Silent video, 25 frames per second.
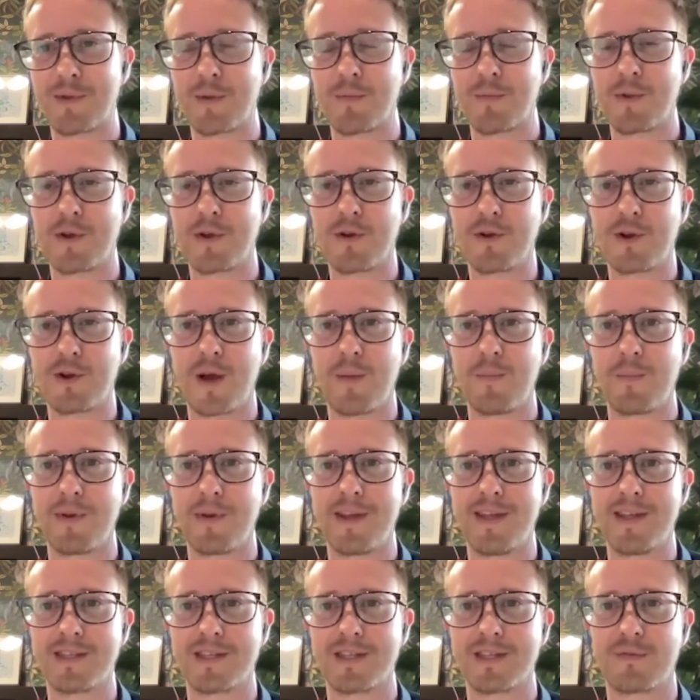the bigger
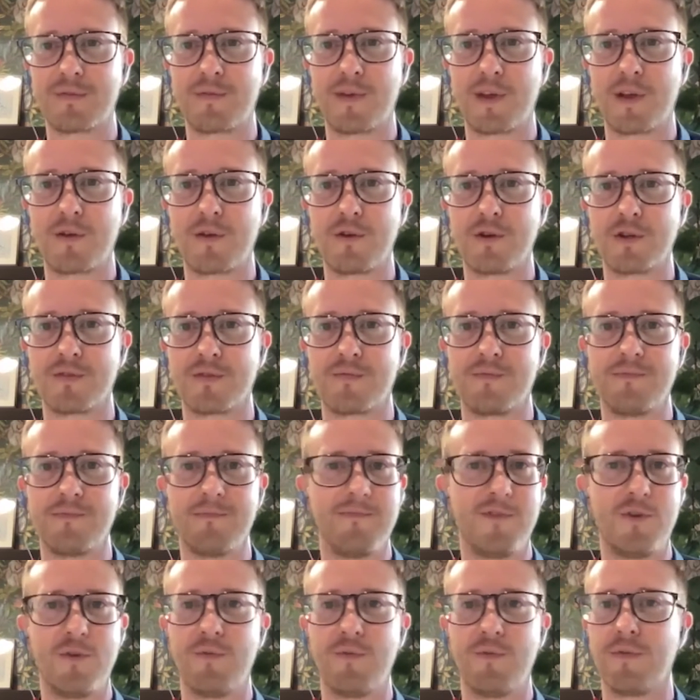companies is failures
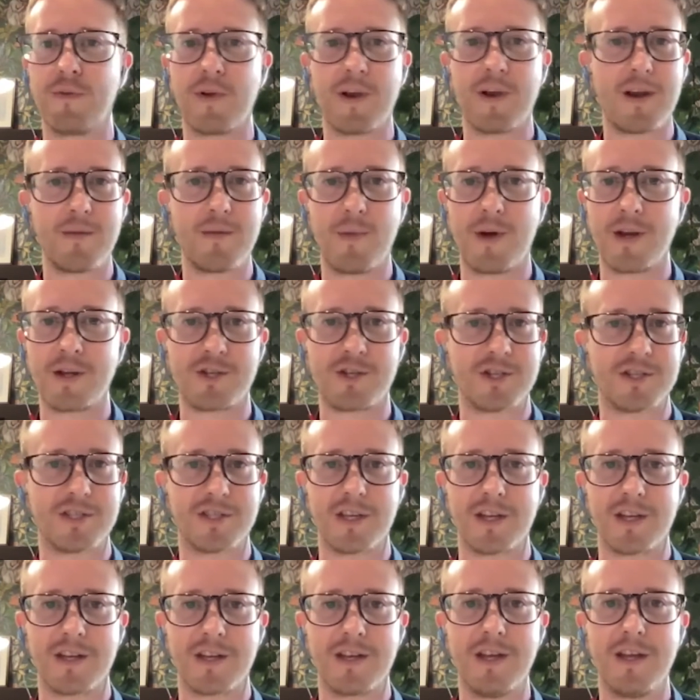viewed very much as
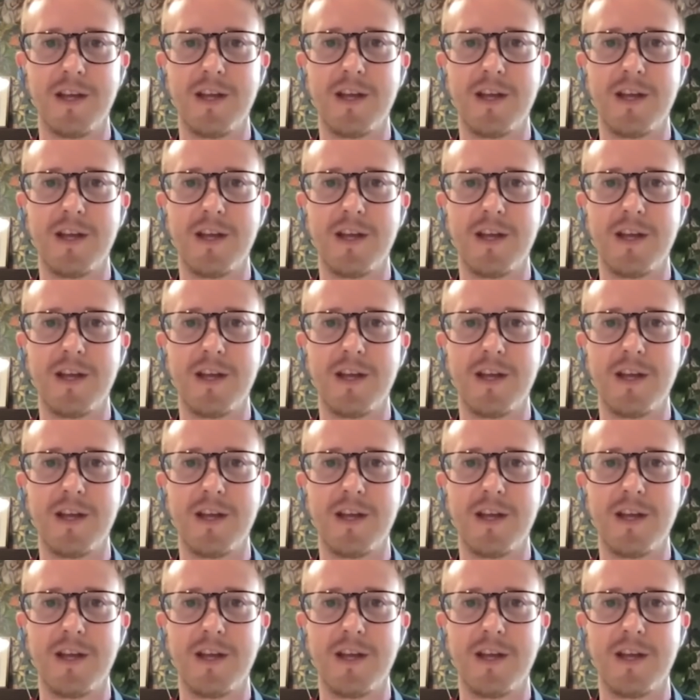a